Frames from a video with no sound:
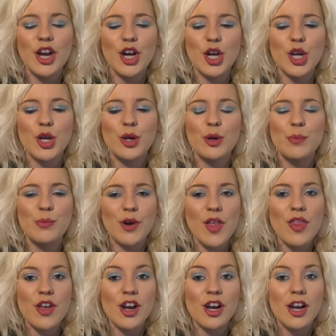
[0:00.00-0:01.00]
younger
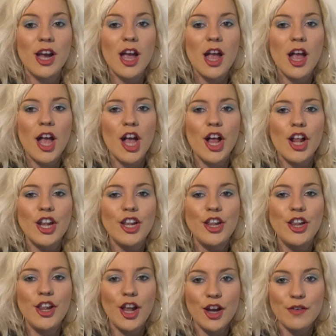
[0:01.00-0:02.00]
brother
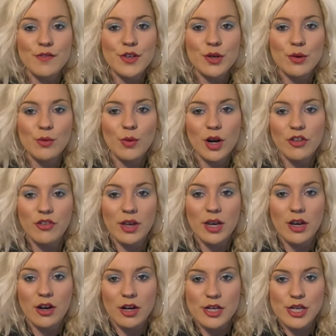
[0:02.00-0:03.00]
loved
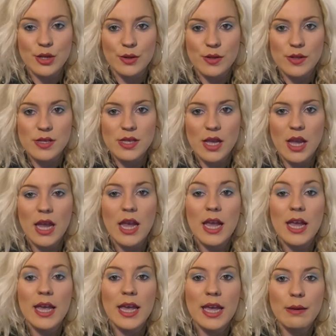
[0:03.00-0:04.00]
watching cartoons.
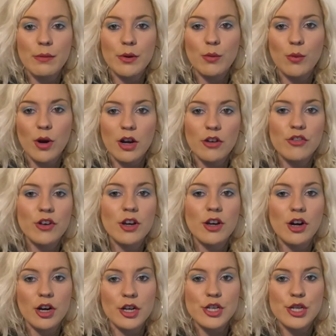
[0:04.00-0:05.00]
He would
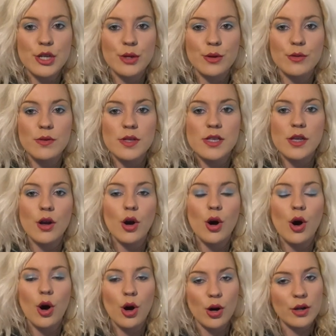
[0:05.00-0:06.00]
watch cartoons
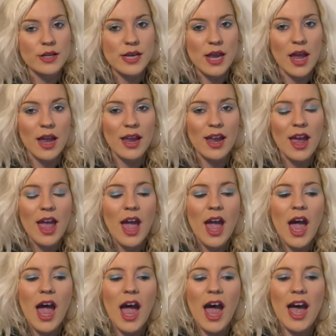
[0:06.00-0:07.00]
all day,
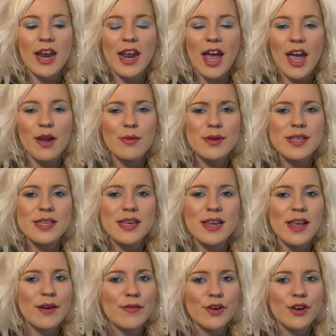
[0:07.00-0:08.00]
and I was
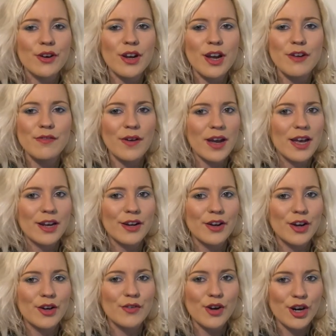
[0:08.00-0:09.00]
never a
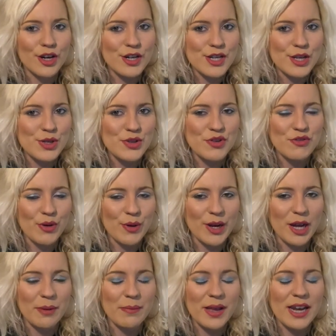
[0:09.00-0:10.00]
fan of cartoons
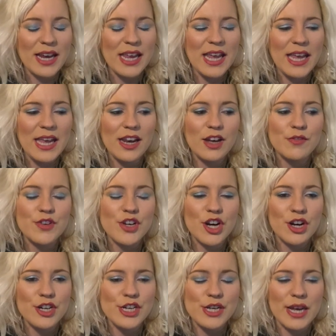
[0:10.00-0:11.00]
growing up, and he
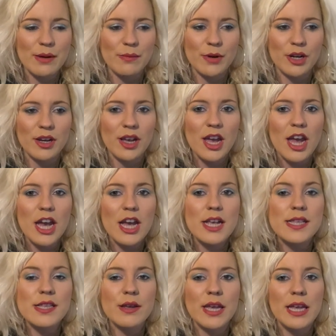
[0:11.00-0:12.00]
loved Cartoon Network.
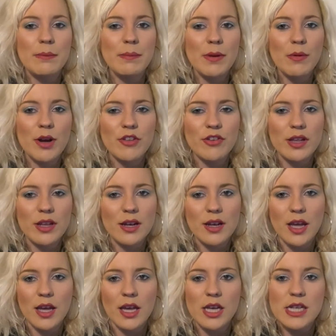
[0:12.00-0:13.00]
So he'd be
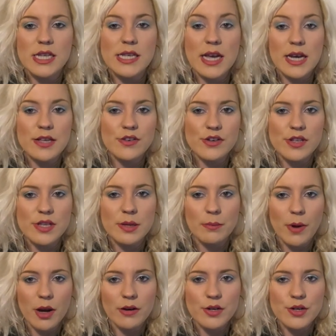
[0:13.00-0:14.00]
watching like Dexter's
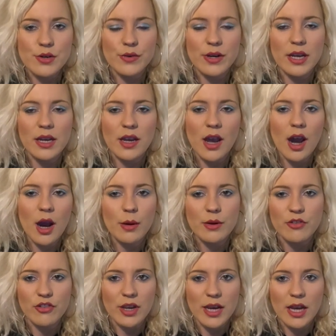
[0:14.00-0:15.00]
Laboratory,
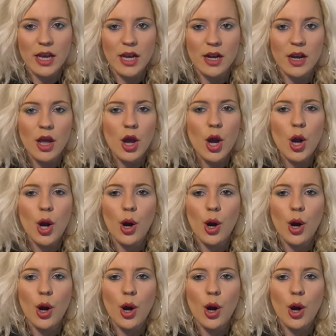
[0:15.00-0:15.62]
Cow and Chicken,